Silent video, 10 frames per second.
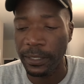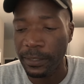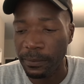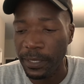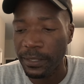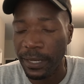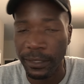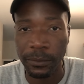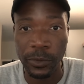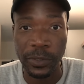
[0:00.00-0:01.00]
This means
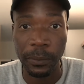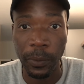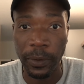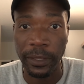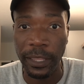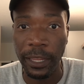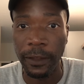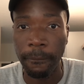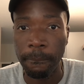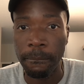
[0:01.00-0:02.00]
like the most important thing